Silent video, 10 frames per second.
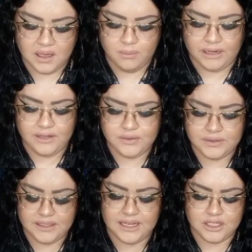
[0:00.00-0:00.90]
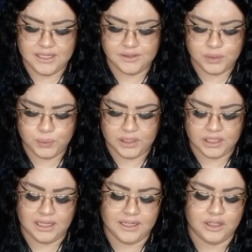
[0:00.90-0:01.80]
But I do see that she needs to work
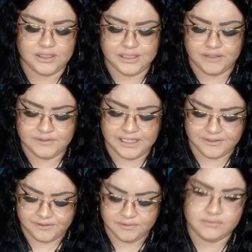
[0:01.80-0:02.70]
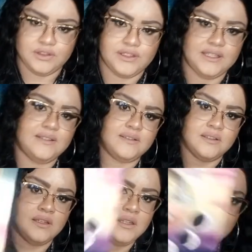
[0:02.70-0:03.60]
a lot on her self-love. You see this?
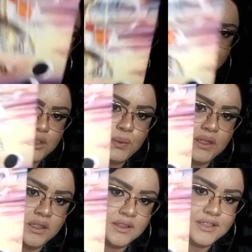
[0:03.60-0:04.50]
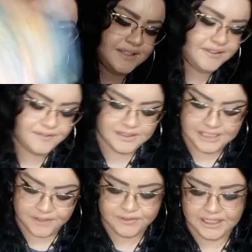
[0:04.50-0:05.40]
She needs to work on her
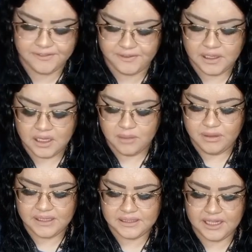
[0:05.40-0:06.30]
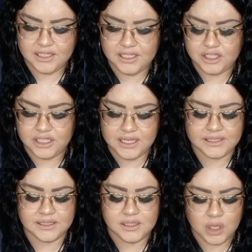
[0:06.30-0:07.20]
self-love. Because allegedly she
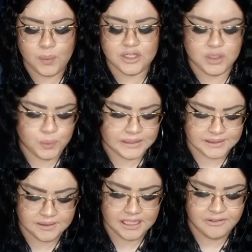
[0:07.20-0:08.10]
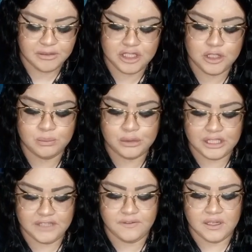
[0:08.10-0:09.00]
does know what she wants in love, but she don't
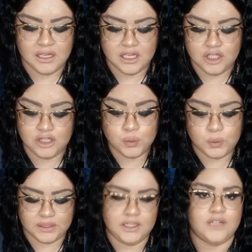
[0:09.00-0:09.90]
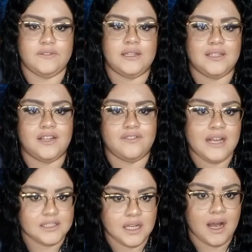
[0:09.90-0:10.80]
believe she's worthy of that love.
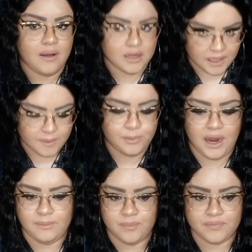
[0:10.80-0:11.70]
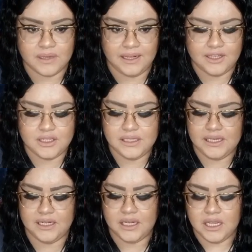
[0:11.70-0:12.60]
That's another problem. Allegedly
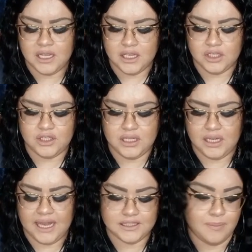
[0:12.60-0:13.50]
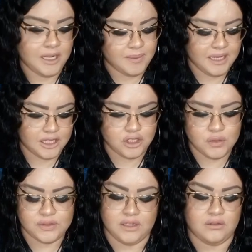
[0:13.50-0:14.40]
here, she has abandonment
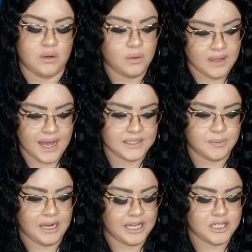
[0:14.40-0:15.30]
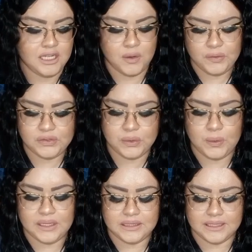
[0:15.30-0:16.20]
issues and all that, but allegedly
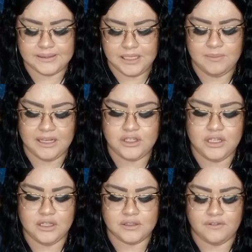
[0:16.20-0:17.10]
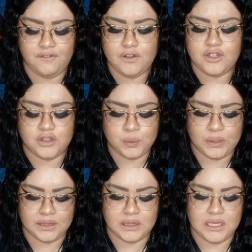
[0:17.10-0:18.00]
also does seem like she doesn't feel she's
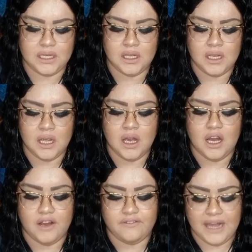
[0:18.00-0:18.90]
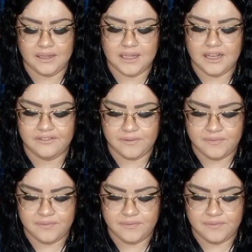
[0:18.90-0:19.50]
worthy of that love.